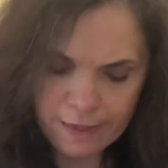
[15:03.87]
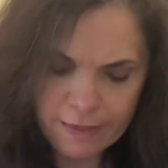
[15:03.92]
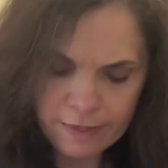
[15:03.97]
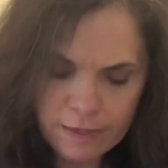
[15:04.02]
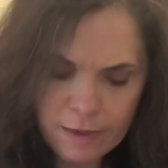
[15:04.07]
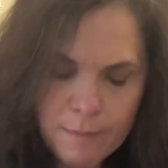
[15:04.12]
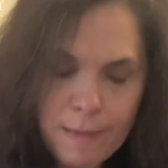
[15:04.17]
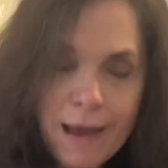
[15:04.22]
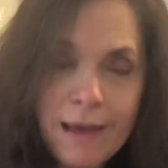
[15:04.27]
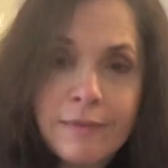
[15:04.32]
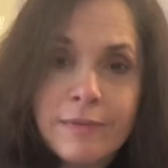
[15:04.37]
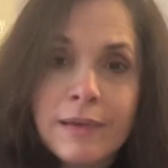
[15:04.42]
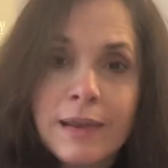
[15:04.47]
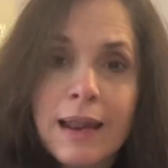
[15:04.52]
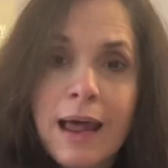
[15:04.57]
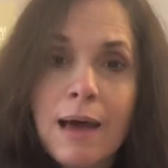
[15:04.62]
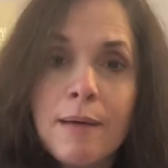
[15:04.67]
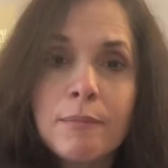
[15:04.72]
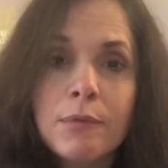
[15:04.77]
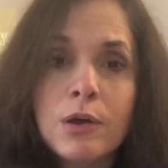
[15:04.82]
The mask that
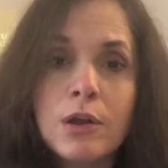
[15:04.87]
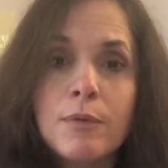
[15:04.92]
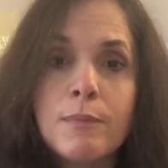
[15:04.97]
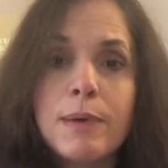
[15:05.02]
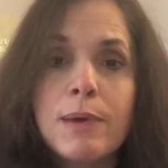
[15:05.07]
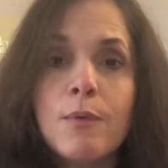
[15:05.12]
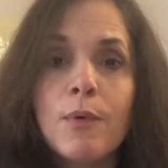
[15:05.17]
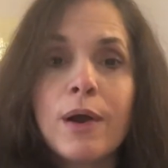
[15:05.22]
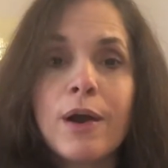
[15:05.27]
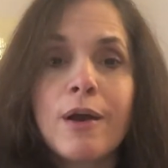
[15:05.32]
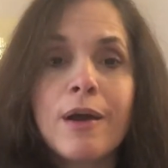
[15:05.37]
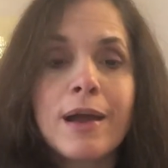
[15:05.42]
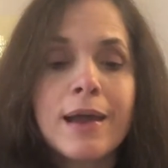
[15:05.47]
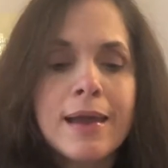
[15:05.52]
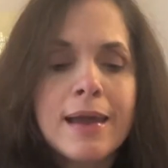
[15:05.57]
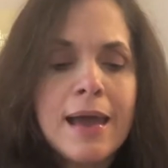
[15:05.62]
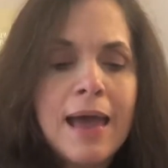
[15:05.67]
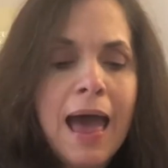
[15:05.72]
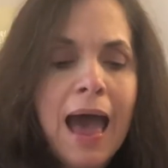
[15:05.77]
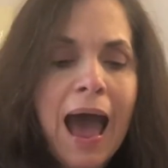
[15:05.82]
I'm going to be wearing,
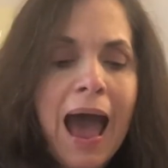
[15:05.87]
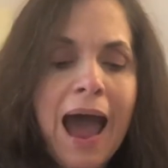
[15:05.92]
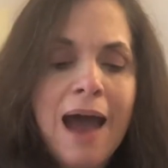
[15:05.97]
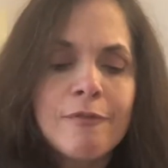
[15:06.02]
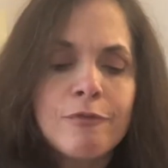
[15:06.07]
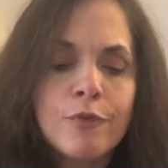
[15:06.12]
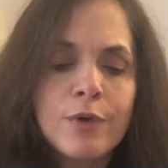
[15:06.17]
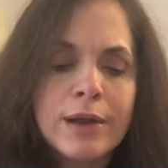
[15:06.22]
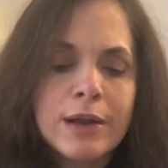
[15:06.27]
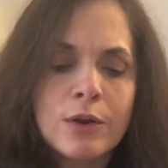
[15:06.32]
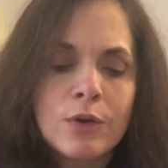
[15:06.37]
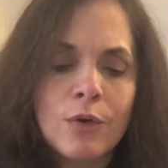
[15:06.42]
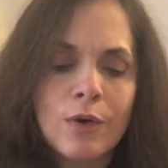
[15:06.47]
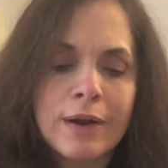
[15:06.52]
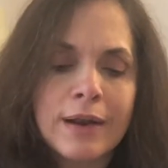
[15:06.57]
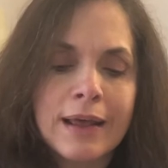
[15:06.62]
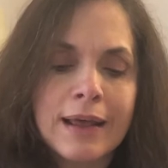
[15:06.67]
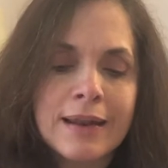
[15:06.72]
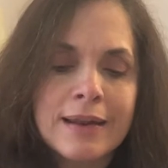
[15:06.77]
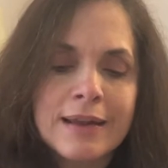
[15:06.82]
I've written on
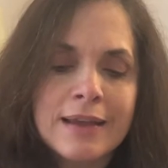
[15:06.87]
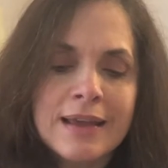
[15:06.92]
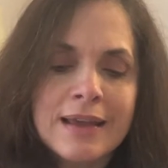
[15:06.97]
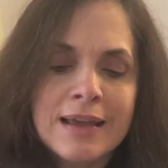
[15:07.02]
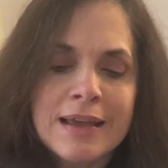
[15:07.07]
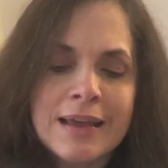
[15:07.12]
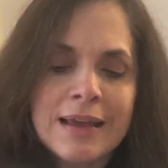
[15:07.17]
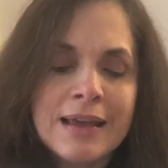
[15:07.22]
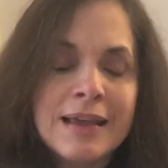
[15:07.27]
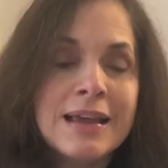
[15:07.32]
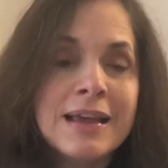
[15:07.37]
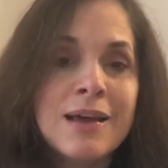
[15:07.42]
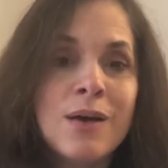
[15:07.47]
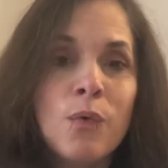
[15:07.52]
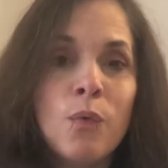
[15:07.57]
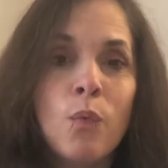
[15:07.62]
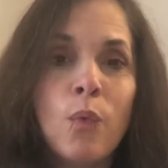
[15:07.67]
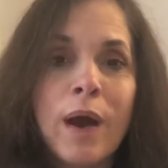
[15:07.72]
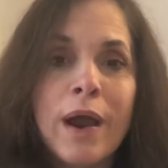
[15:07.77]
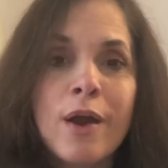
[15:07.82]
it,
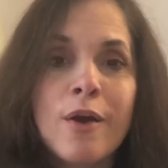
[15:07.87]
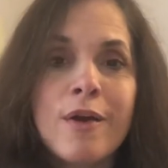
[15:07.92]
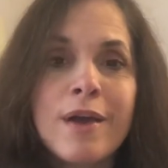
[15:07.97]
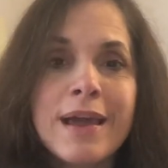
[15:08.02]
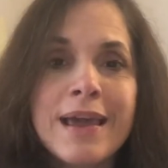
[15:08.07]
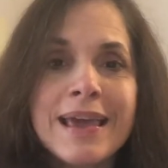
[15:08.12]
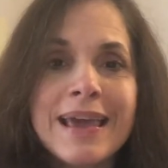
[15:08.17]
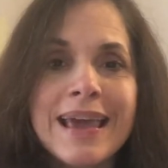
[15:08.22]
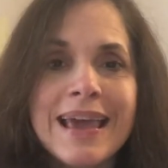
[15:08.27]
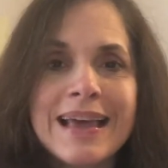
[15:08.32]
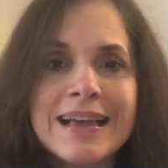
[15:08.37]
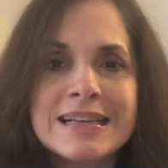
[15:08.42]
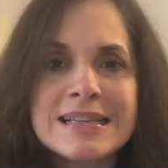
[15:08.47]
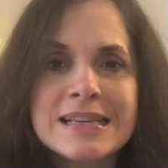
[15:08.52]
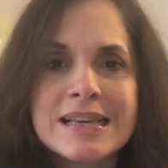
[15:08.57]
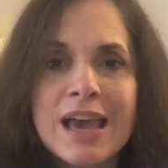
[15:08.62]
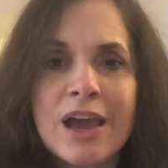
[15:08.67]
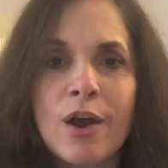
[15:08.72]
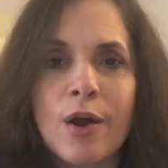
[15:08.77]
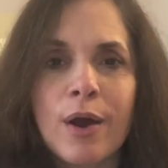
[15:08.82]
wearing is
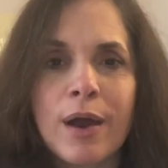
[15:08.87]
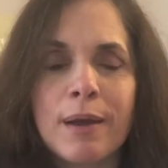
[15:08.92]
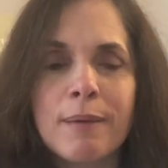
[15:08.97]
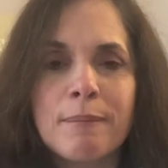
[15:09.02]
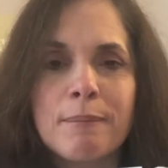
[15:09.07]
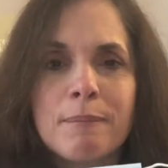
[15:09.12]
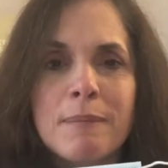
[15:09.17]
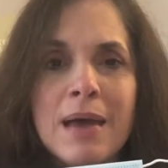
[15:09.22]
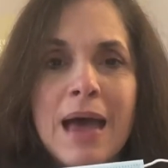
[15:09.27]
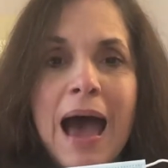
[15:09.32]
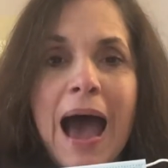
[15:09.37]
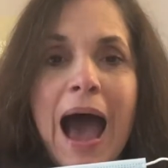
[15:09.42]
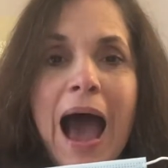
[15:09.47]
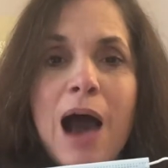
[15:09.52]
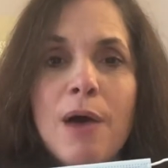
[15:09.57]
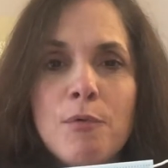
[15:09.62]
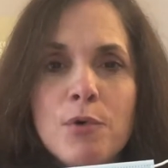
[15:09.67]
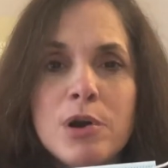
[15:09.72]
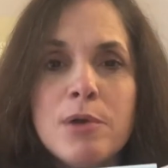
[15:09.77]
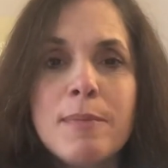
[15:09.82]
caring. I
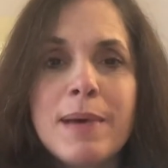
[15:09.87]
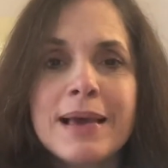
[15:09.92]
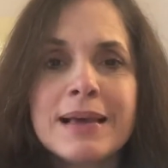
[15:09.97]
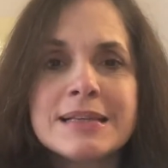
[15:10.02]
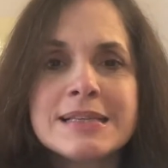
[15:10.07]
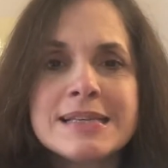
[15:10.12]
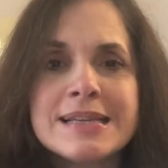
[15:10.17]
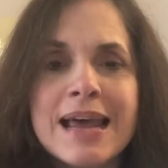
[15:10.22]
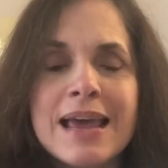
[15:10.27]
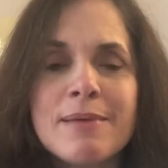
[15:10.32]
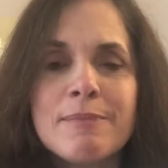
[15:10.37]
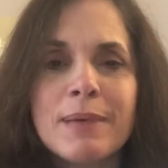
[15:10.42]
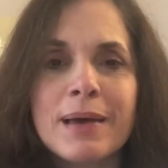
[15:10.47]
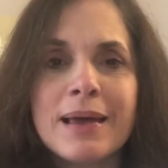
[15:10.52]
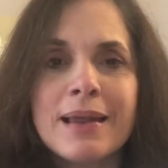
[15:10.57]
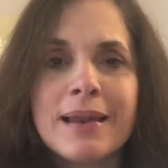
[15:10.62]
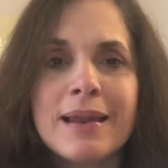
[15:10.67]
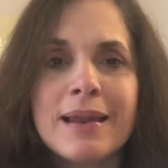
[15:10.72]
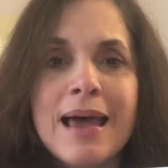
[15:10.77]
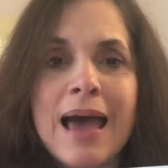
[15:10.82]
want to make a statement.
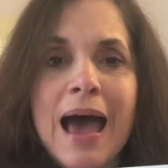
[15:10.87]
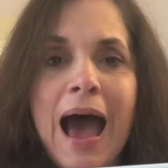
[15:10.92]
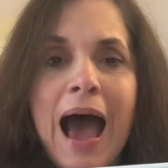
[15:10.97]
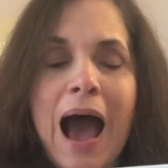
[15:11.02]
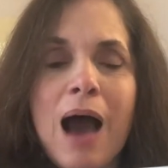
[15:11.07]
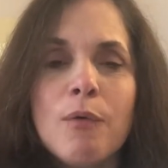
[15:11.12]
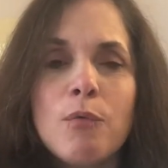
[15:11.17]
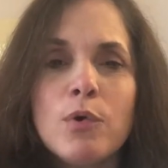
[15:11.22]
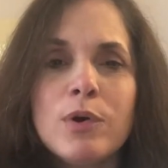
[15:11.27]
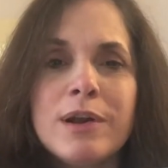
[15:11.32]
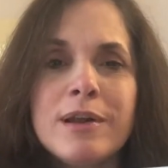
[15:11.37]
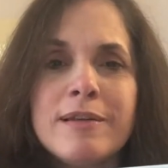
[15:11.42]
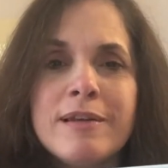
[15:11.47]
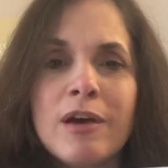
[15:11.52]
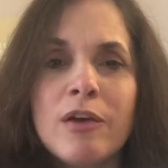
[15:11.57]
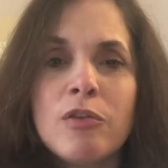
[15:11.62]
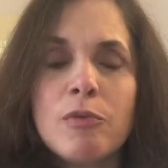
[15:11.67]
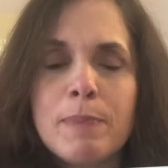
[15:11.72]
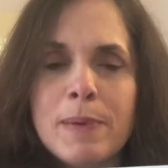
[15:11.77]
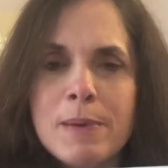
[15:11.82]
I want to tell
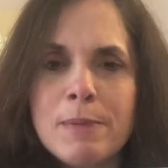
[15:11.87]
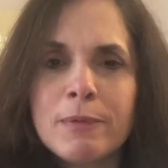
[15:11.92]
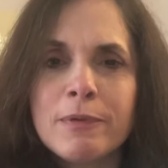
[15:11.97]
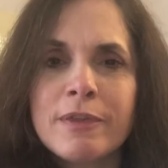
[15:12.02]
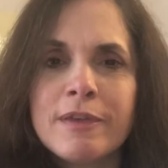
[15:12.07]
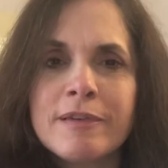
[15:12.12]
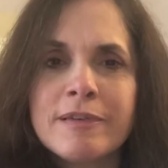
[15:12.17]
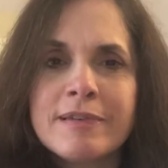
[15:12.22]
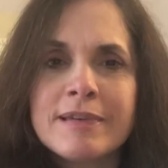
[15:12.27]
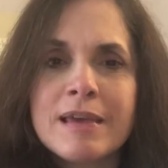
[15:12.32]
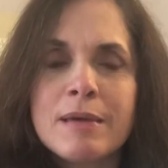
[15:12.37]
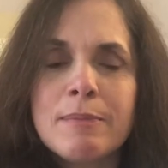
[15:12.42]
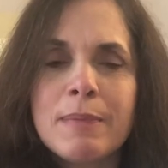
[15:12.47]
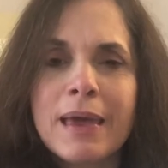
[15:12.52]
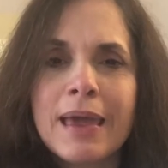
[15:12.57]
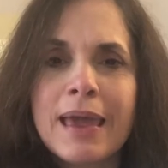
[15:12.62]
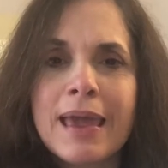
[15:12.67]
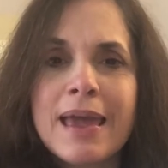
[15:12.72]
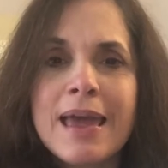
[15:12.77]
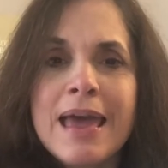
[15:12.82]
the people that see
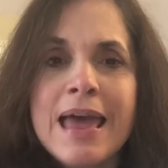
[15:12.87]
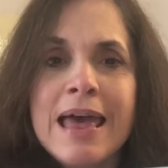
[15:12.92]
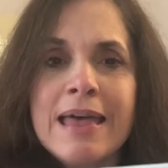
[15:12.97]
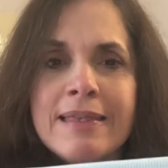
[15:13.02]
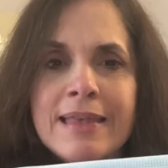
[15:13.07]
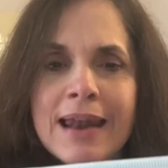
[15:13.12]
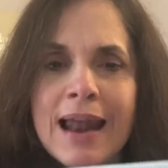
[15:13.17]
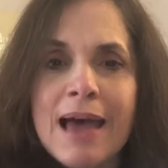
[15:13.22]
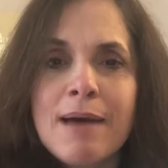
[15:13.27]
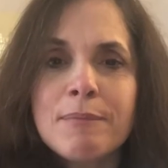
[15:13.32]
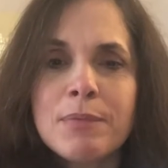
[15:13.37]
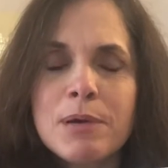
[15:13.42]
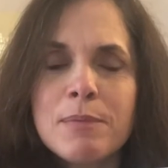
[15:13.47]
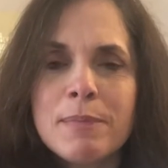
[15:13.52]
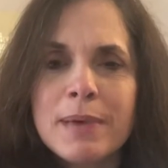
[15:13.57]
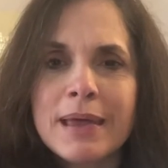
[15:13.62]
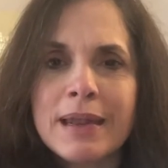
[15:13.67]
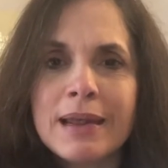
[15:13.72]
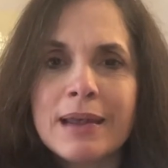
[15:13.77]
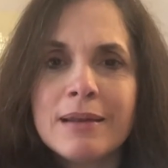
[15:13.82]
me that I'm
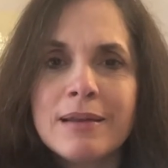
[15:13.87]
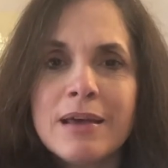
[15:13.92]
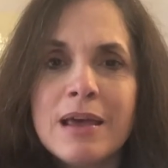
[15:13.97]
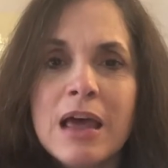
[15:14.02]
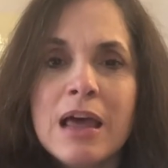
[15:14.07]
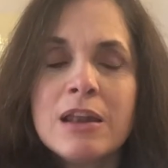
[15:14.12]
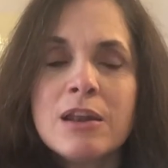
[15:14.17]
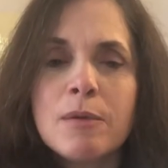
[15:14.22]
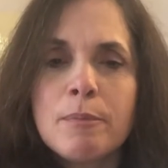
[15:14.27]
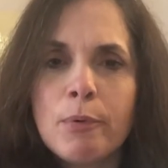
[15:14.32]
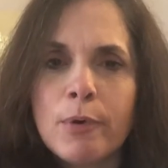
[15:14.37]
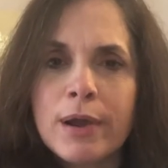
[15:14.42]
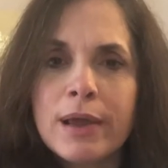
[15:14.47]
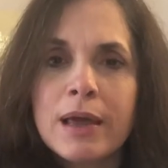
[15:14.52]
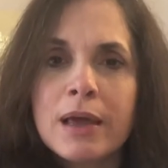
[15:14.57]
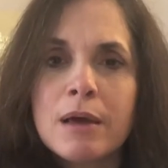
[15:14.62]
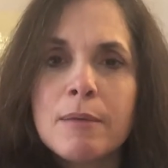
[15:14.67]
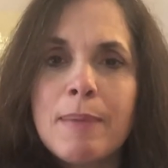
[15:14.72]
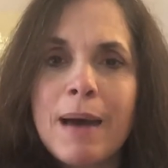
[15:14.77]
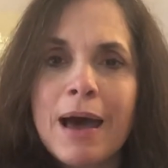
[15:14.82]
committed to
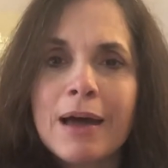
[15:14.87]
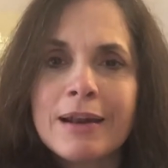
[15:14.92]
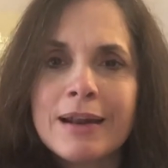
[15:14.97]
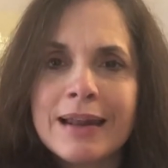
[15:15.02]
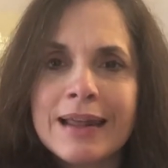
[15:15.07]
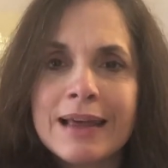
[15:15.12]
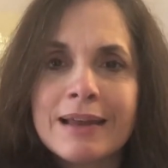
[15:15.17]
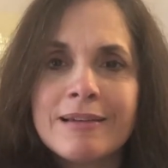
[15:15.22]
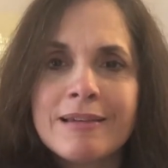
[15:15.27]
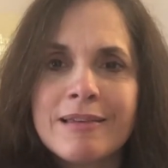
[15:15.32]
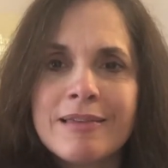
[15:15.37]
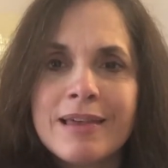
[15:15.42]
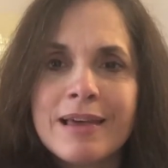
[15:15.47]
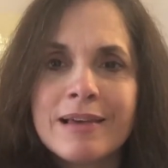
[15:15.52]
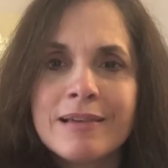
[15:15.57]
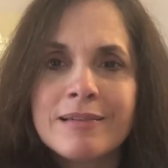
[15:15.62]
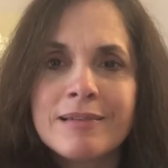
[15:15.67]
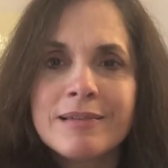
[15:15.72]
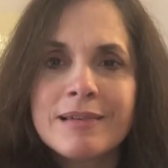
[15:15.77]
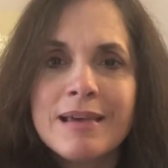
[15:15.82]
bringing about an end to
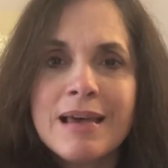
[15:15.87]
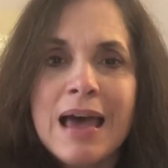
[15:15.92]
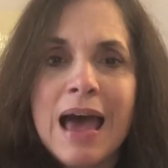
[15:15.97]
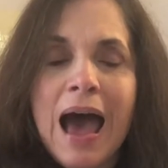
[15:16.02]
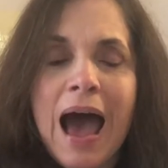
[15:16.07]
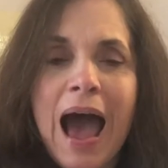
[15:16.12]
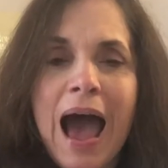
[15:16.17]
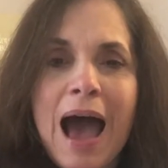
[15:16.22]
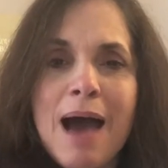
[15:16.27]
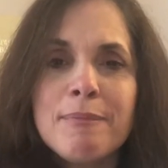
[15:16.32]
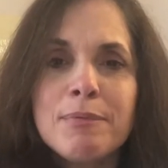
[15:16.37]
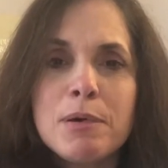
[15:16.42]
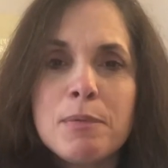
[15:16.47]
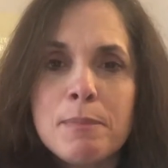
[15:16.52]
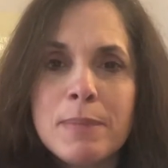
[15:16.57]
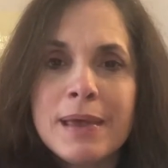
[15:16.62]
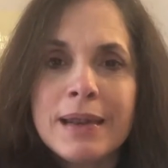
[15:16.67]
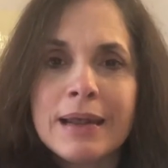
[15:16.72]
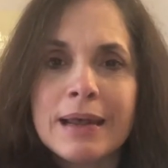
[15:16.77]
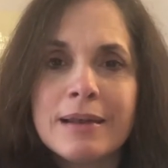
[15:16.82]
this. I'm
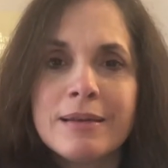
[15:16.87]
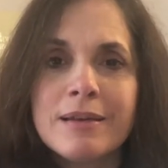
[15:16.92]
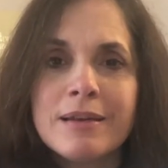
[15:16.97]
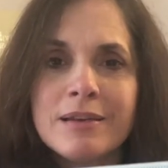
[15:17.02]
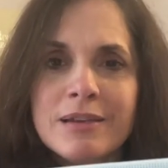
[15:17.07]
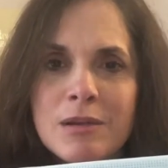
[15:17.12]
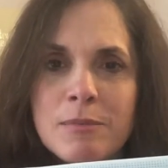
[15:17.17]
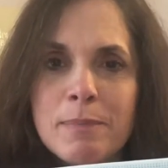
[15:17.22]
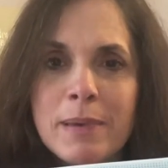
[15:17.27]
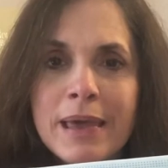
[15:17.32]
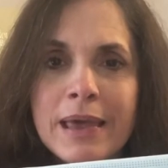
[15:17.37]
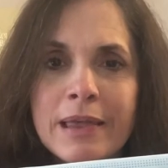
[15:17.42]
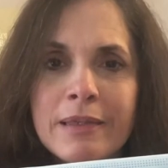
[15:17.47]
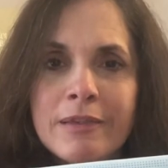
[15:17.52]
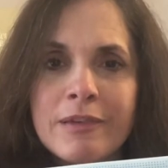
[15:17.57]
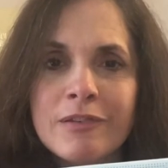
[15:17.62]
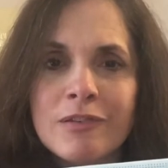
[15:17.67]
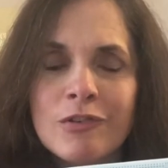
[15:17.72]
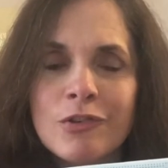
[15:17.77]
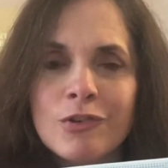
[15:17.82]
committed to being the
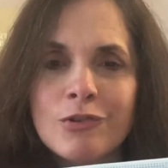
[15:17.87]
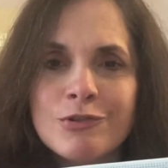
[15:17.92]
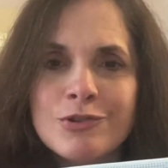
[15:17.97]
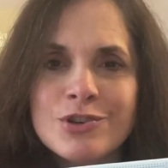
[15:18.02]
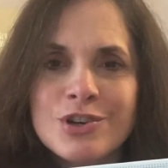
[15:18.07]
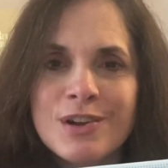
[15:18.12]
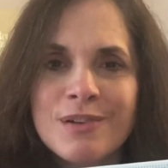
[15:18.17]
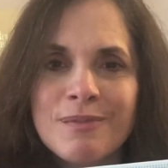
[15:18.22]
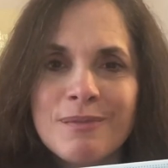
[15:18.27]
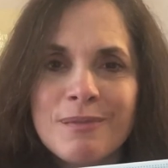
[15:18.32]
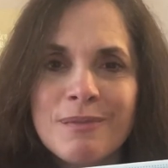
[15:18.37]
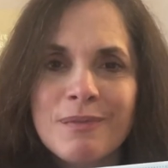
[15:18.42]
solution.